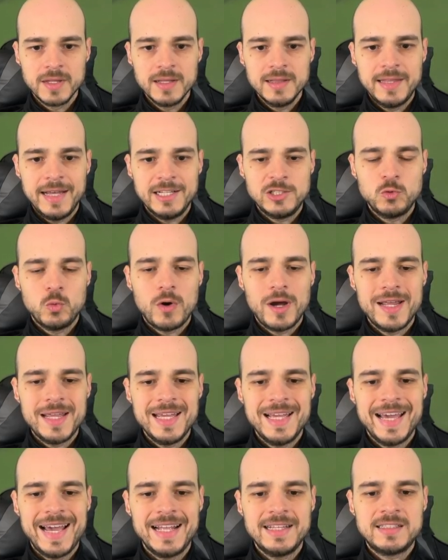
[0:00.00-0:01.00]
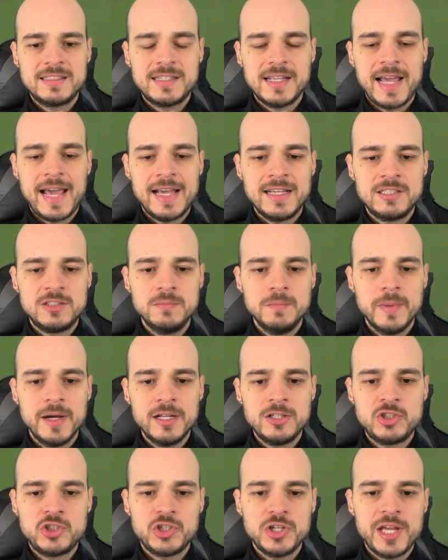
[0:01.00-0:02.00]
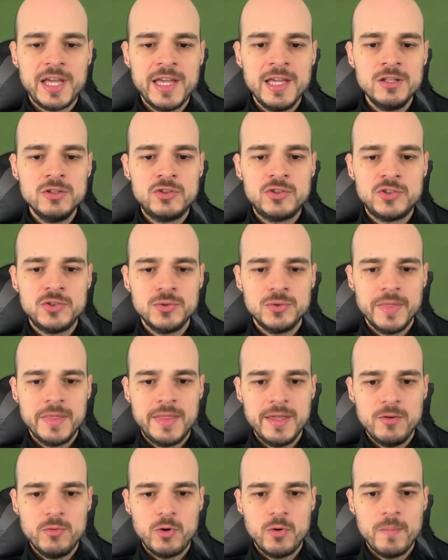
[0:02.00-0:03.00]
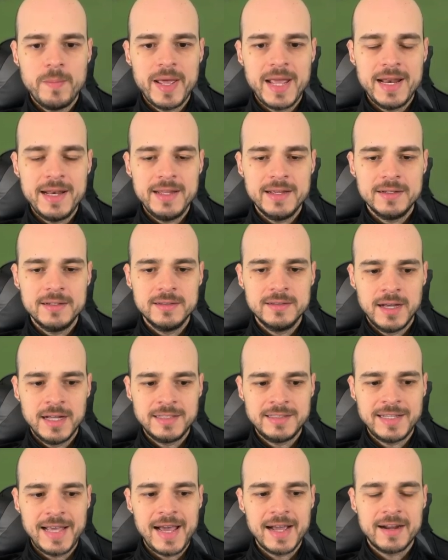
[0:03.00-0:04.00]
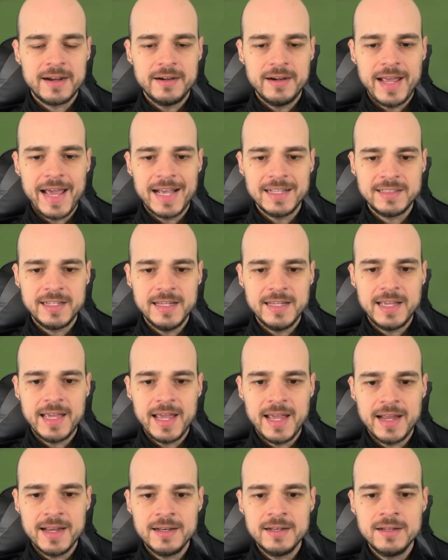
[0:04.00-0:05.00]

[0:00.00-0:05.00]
That's why he gets as much into the Romanian attacker as he can